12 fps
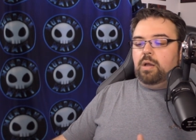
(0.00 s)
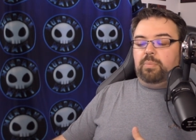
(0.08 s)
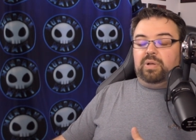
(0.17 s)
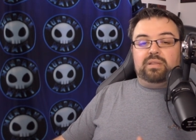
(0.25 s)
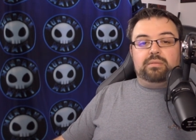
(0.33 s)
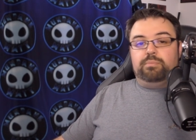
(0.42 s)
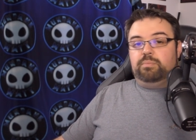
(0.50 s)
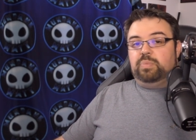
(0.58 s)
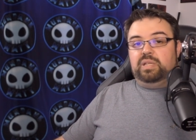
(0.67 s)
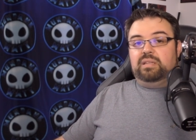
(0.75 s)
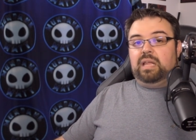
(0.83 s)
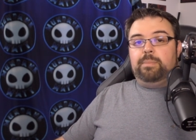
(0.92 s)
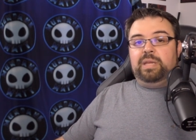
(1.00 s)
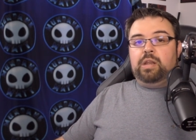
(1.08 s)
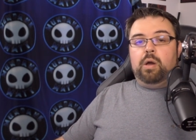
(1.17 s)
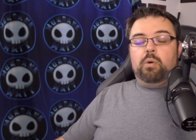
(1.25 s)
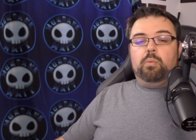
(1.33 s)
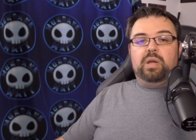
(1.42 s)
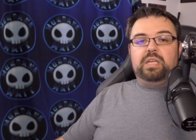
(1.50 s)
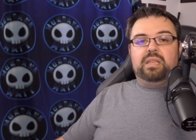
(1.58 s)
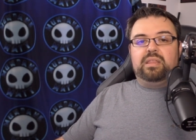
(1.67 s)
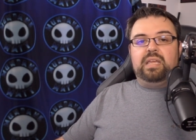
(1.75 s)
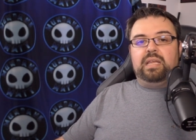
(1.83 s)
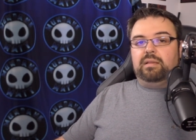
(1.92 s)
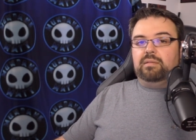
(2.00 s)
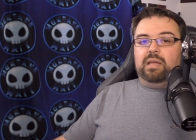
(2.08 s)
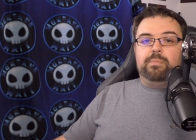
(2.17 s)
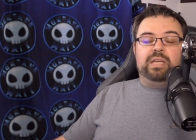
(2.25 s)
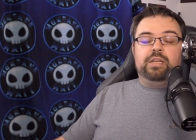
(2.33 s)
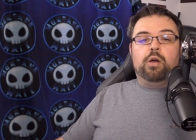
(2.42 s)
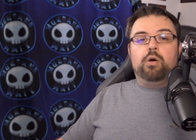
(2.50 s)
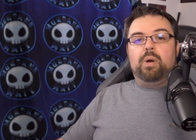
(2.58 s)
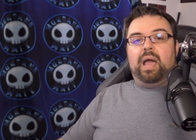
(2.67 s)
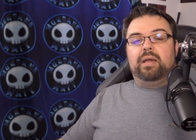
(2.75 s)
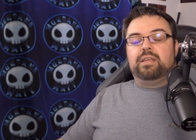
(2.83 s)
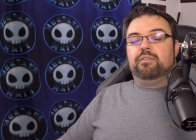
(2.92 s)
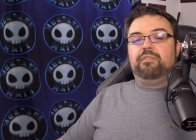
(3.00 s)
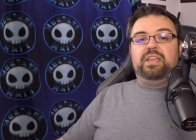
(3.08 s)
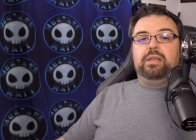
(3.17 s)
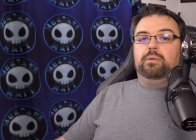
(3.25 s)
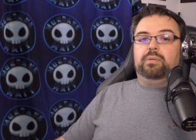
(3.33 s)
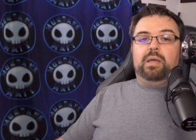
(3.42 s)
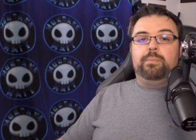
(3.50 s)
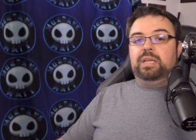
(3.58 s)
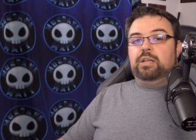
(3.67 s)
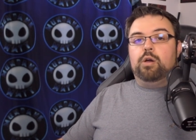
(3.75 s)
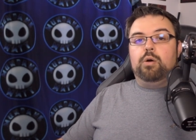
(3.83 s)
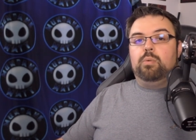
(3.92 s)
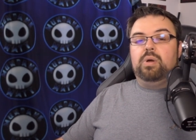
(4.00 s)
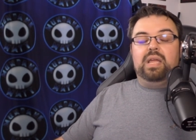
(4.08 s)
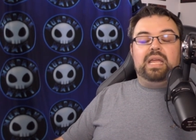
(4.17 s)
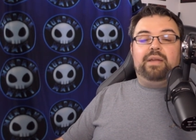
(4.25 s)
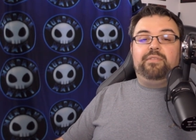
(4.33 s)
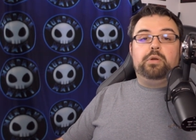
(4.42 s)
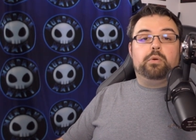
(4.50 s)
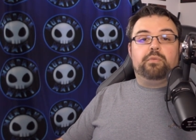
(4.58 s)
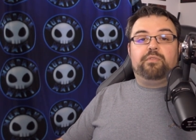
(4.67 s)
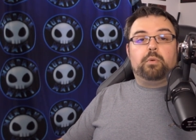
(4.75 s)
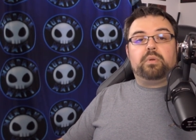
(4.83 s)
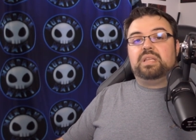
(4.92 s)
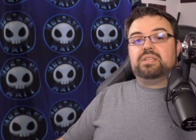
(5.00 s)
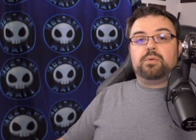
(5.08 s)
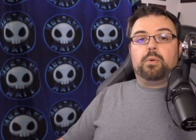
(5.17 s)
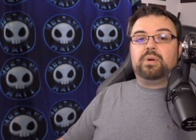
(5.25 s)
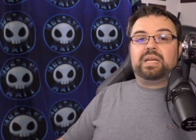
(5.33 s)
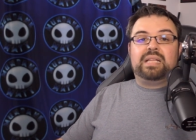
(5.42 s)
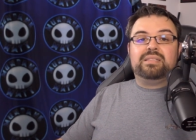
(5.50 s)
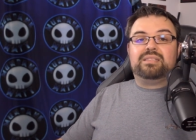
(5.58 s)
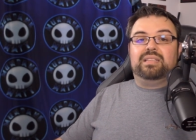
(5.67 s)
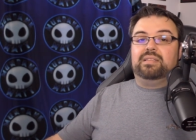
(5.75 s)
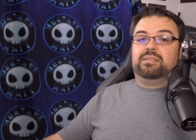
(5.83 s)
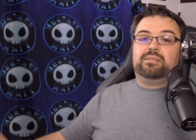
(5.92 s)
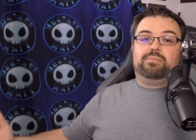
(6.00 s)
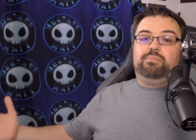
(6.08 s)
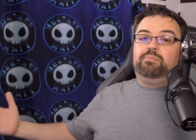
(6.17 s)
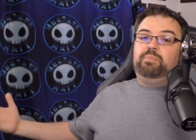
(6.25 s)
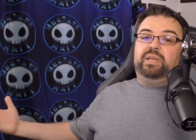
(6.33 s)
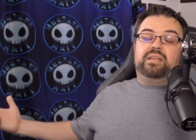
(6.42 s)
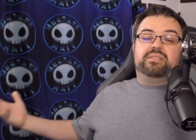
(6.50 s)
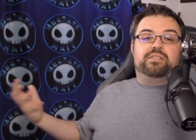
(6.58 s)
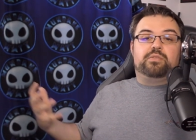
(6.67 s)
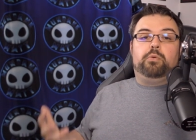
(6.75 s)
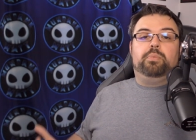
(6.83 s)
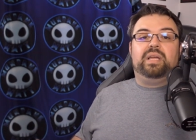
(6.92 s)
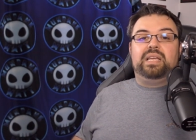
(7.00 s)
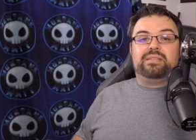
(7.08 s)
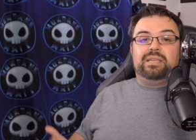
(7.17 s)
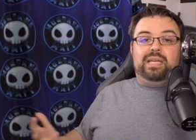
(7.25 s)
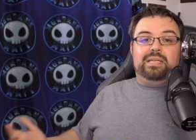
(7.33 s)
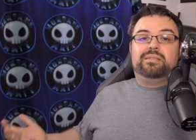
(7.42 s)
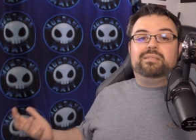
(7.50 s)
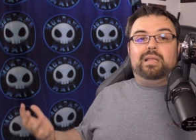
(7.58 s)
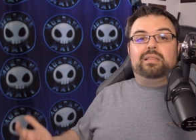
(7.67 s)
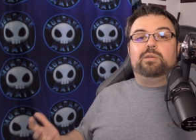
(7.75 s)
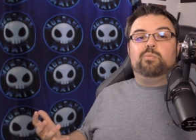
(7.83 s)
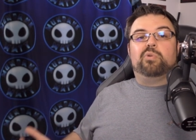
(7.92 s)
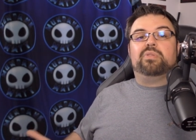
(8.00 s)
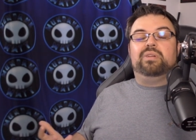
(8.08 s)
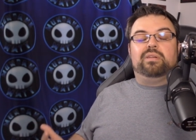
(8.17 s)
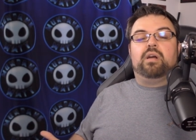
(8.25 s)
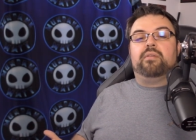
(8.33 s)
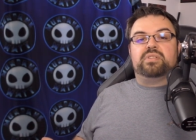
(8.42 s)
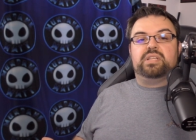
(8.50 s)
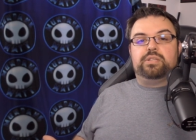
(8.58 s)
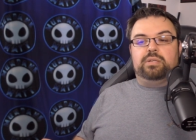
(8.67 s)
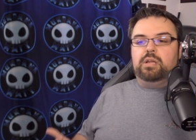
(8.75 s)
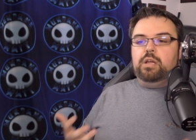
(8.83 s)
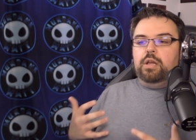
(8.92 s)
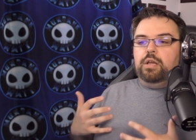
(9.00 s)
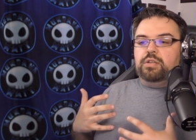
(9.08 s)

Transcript: But but let me know what you think. Let me know how you feel. Let me know if you're for this or against this because this whole place is nothing more than a conversation.